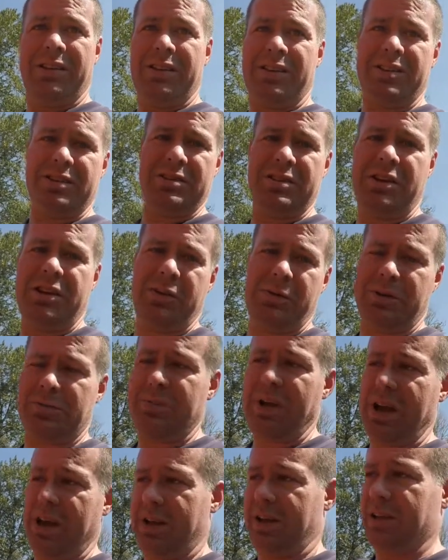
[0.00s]
continuing
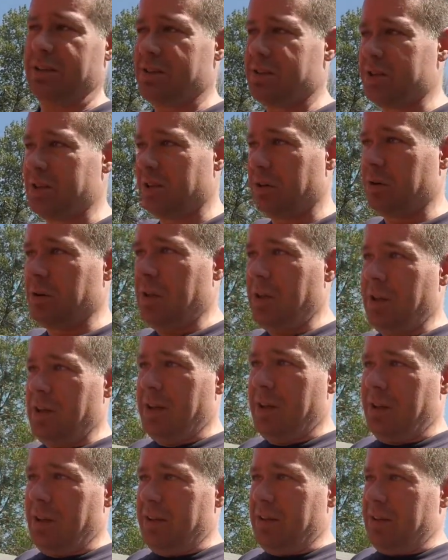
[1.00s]
painting. So
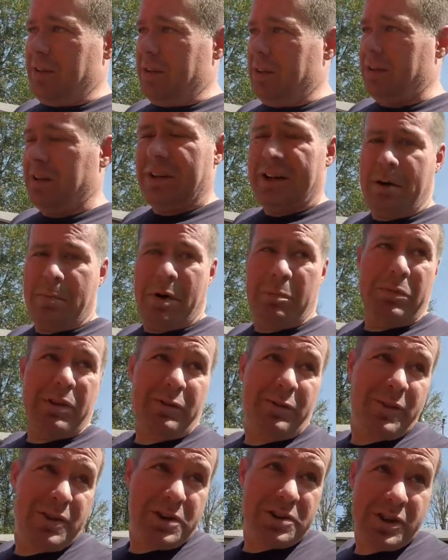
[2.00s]
I'm going
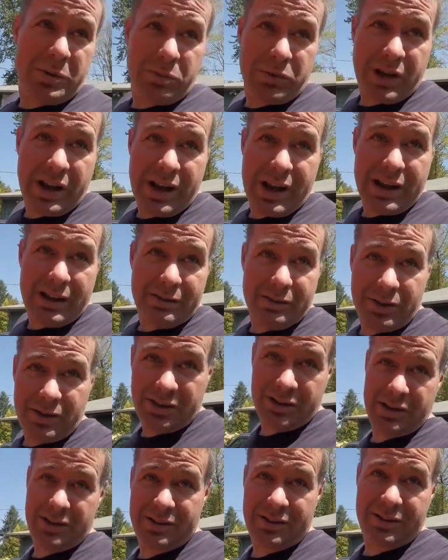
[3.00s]
to finish up what I have
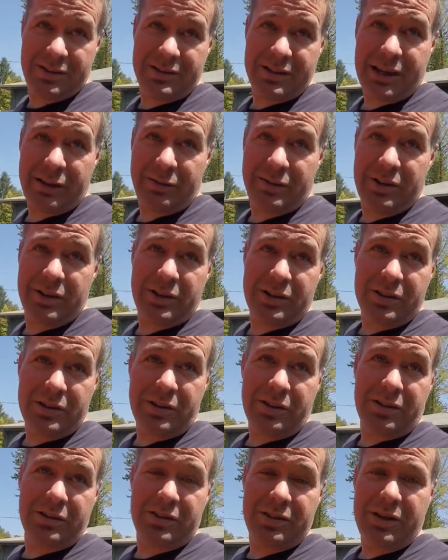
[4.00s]
left in
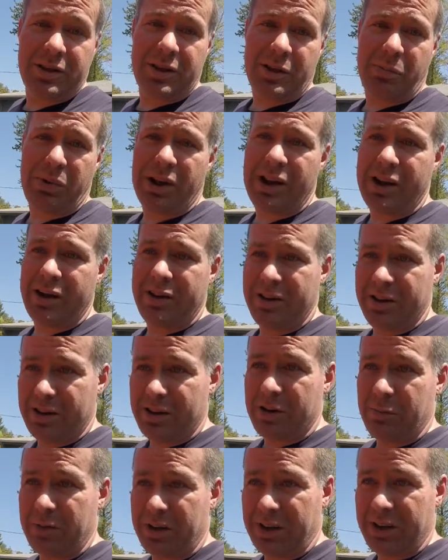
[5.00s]
the pot
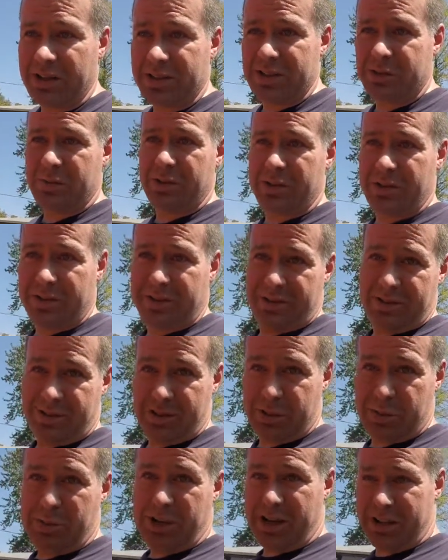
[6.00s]
here. I'm going to hit some of
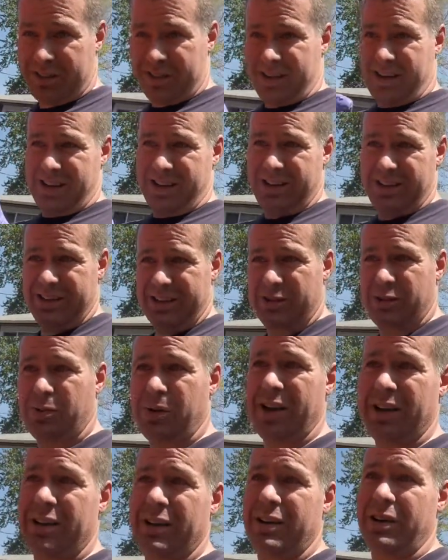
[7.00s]
the spots that I didn't
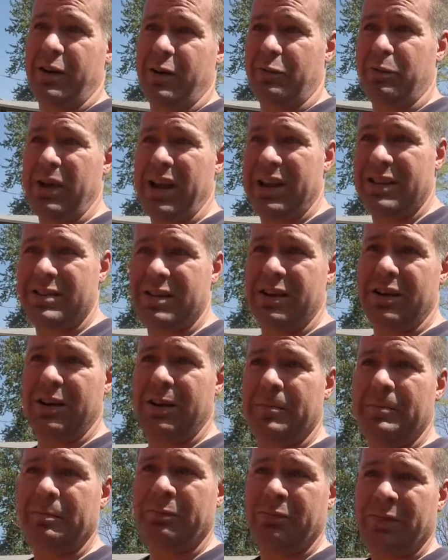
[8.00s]
quite get enough paint on,